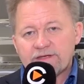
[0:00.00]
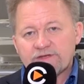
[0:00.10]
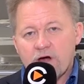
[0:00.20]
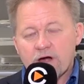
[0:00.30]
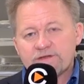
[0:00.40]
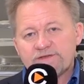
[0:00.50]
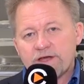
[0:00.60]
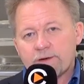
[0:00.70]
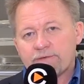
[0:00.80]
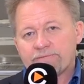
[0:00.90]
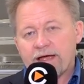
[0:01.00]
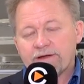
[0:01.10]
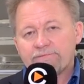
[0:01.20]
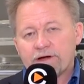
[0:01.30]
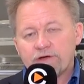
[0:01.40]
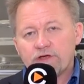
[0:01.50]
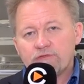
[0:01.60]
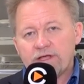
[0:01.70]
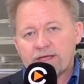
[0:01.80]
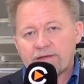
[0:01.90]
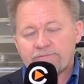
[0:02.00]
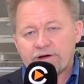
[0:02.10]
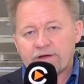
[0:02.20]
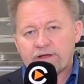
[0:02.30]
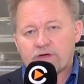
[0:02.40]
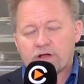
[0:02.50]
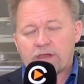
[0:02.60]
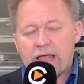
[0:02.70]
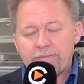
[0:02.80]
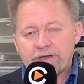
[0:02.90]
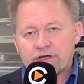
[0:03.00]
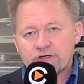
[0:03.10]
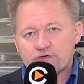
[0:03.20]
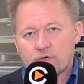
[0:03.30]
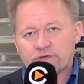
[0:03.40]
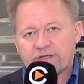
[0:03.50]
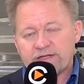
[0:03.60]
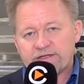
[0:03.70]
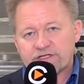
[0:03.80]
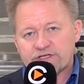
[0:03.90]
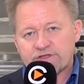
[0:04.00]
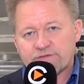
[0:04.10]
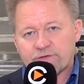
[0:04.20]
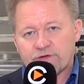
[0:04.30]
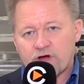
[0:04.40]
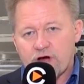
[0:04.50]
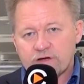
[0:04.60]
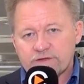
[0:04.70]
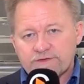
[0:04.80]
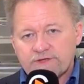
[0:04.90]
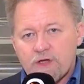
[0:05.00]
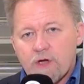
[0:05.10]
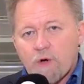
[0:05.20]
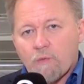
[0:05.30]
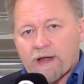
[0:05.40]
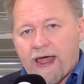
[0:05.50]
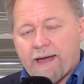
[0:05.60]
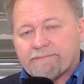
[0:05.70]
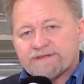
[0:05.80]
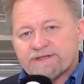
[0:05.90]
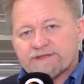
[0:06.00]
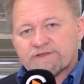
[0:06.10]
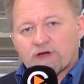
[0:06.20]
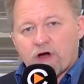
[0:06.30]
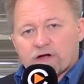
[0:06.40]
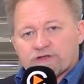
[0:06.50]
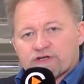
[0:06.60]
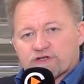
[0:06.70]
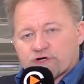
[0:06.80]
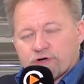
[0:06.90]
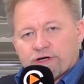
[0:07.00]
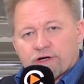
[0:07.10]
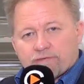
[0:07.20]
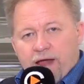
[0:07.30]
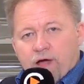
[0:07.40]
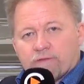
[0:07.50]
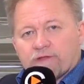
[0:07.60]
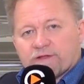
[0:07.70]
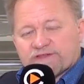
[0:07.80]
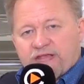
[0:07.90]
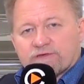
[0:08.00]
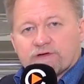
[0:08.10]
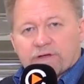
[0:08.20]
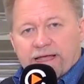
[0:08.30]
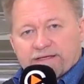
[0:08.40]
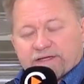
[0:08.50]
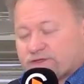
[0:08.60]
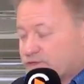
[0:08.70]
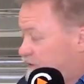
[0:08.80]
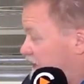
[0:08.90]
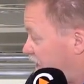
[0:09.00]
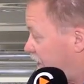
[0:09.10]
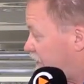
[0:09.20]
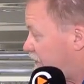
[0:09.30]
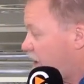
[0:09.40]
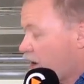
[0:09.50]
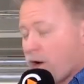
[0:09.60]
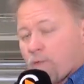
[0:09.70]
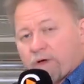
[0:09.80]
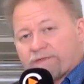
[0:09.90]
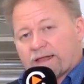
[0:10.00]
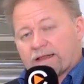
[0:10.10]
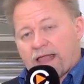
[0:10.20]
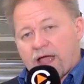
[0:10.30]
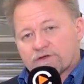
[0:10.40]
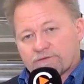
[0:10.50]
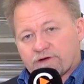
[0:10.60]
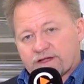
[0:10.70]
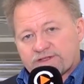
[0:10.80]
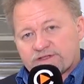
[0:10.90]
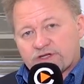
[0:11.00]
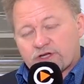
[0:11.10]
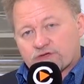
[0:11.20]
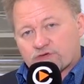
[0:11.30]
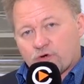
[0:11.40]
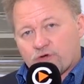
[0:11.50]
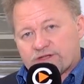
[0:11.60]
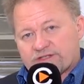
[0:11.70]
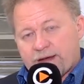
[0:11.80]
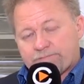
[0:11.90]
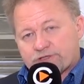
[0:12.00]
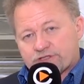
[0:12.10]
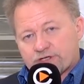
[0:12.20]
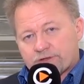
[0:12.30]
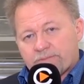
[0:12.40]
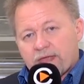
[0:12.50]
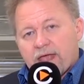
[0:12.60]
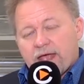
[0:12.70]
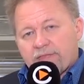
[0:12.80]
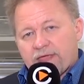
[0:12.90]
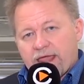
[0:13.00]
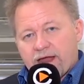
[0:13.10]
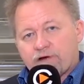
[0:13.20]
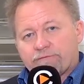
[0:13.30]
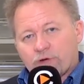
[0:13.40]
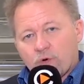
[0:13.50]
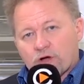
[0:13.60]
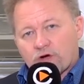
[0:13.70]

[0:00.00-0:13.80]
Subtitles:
These gardens here provide a very unique and very climate-controlled conditions for the gardens. What happens is the gardens are turning around the center light, as you see here. What that allows for us is to control the temperature, the airflow